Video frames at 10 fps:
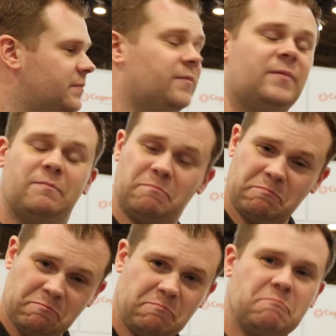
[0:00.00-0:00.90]

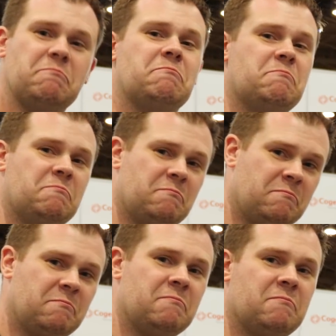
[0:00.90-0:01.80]

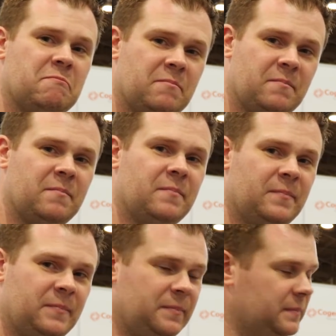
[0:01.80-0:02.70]

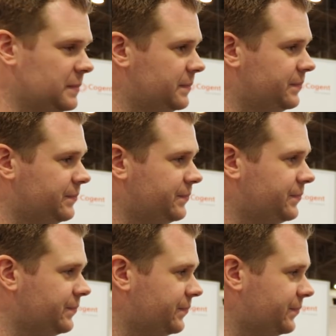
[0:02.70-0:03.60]

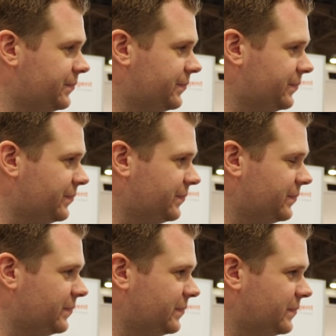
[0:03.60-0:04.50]

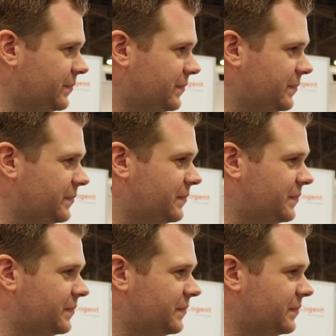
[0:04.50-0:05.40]

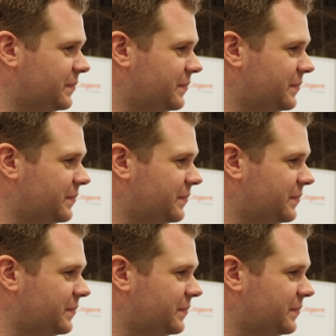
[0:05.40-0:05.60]
(silent)